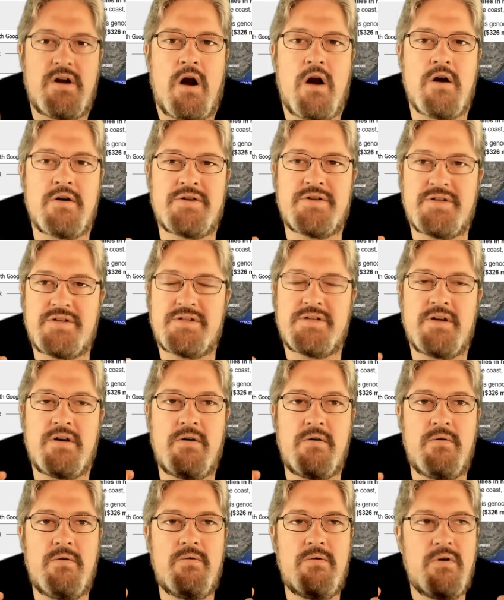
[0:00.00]
are
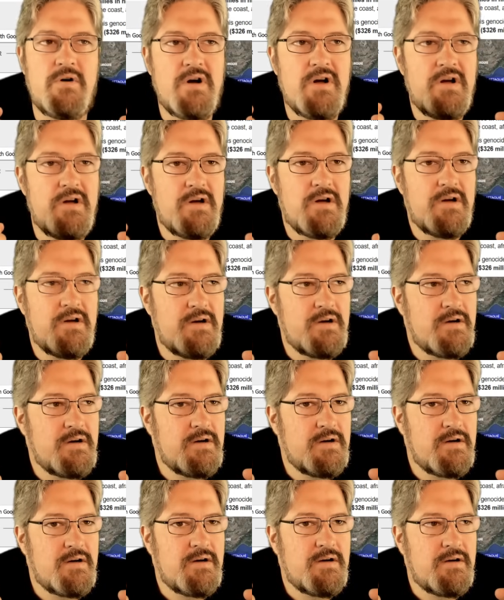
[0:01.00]
so
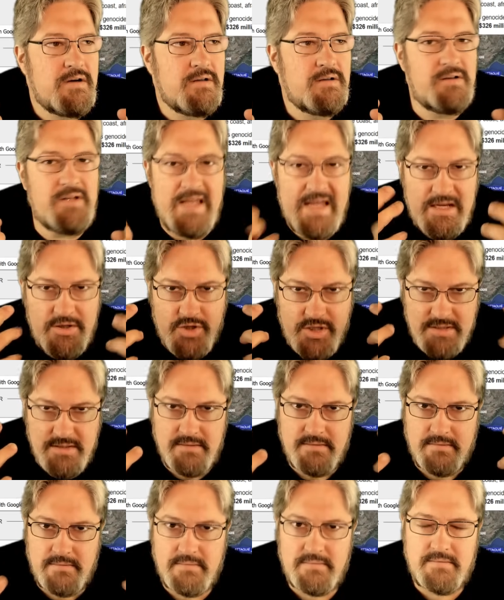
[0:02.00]

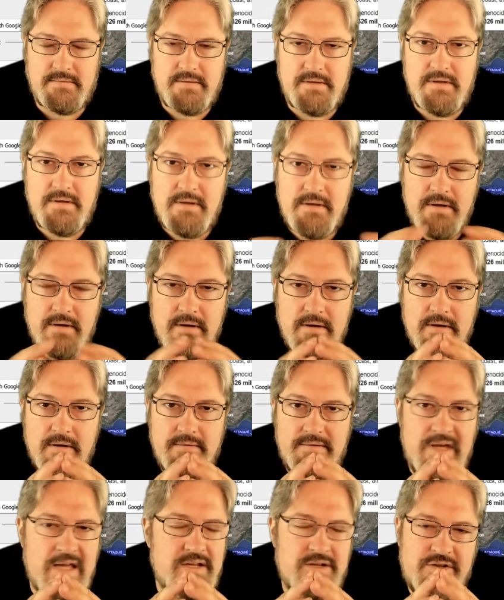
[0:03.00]
legion
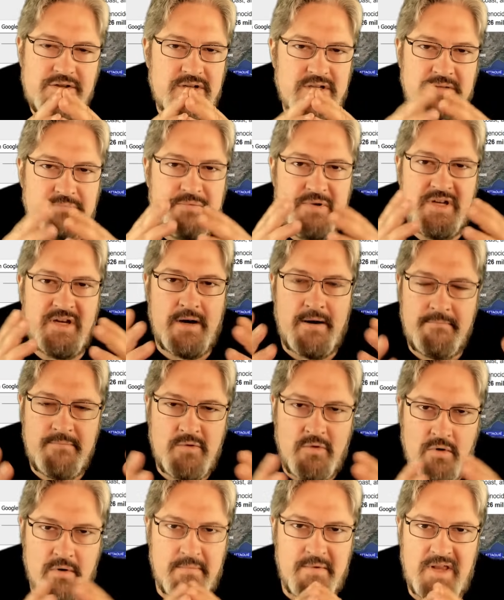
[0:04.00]
that it's just become
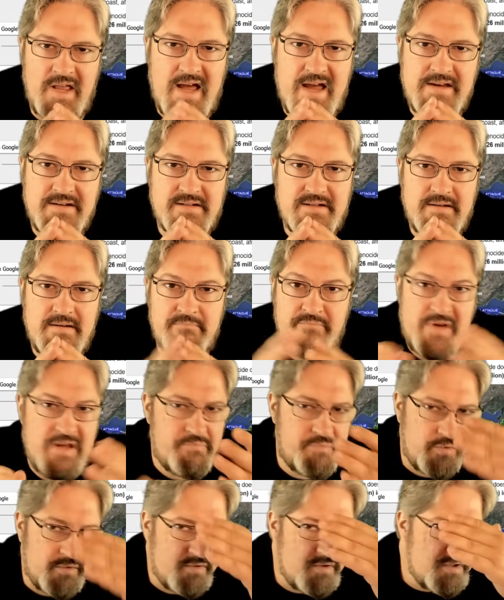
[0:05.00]
normalized and
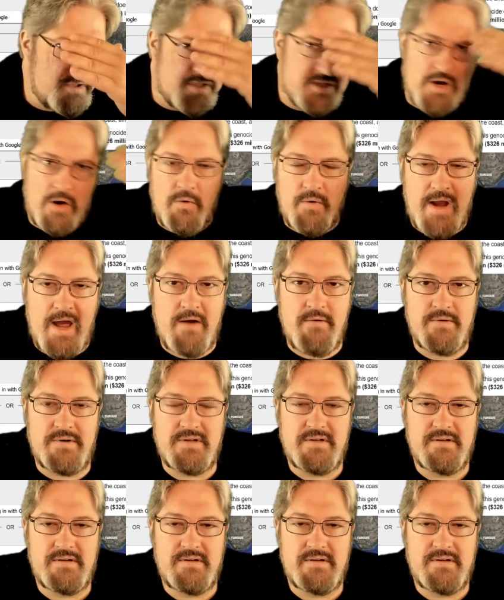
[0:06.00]
people zone out.